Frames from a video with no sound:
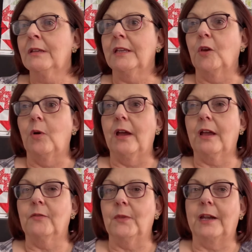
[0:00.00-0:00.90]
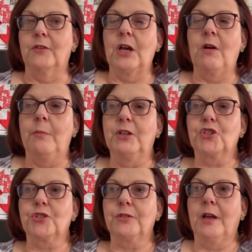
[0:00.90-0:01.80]
Anyway, I don't know how
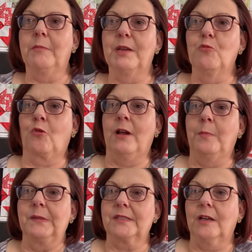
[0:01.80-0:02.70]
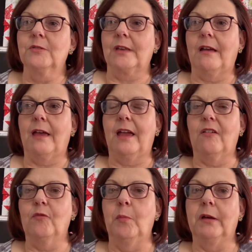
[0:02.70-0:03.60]
many more episodes I
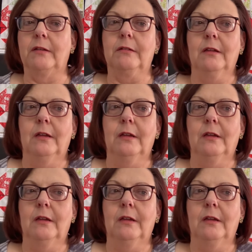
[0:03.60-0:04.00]
have, but,